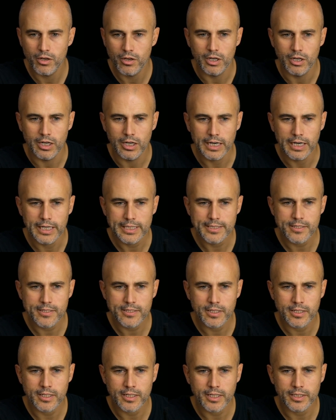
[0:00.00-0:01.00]
Let's
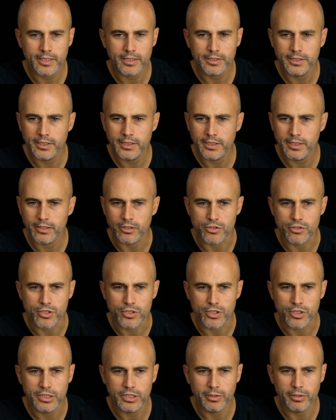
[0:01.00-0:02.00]
start
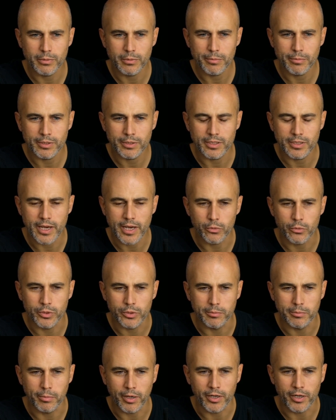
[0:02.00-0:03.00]
considering maybe the
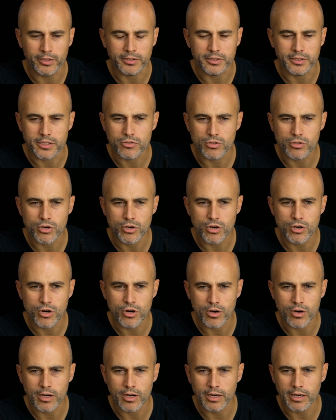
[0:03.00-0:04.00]
equity part.
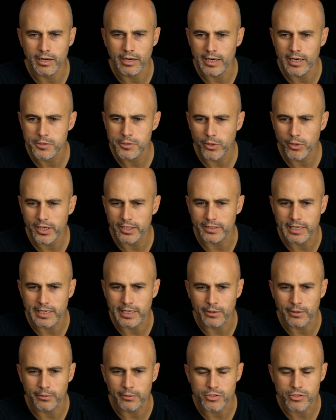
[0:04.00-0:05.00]
So let's break it
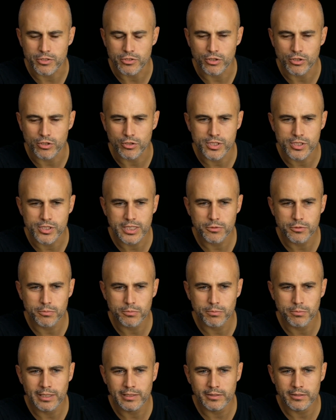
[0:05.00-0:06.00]
down. So 6
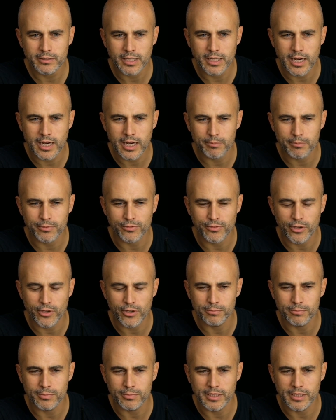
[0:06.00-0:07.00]
million come
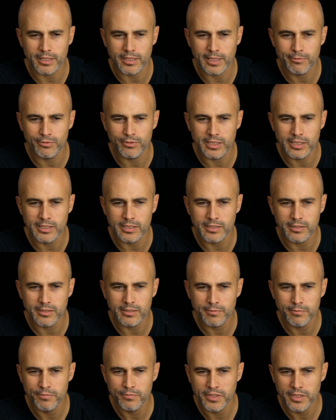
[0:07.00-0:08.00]
from LIFTT,
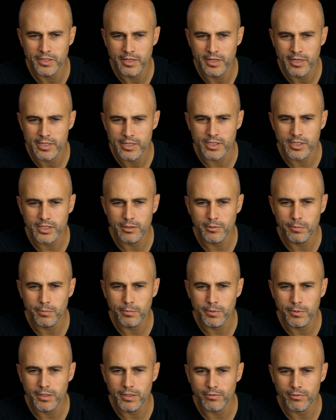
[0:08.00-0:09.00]

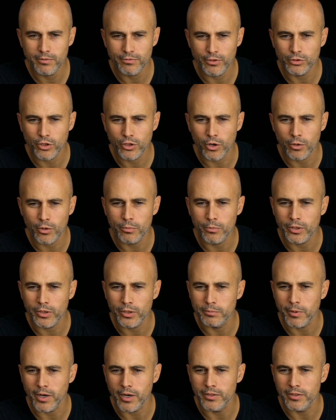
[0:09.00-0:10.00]
CDP Fondo
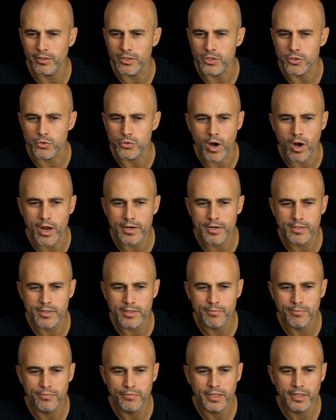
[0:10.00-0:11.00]
Corporate Partners 1,
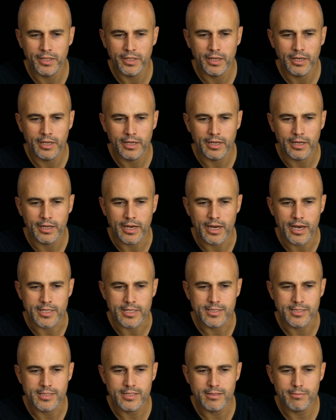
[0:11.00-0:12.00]

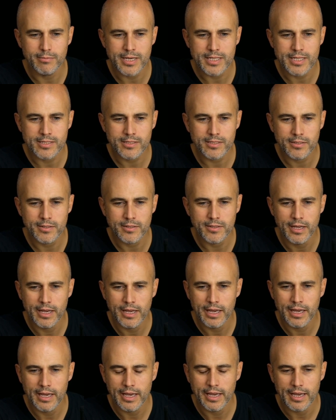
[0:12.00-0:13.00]
Simest,
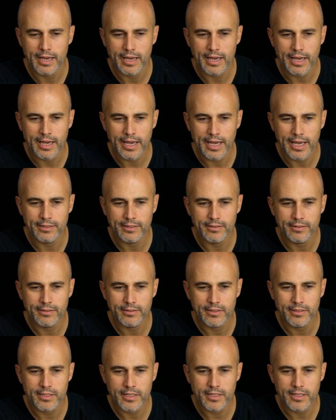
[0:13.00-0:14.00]
and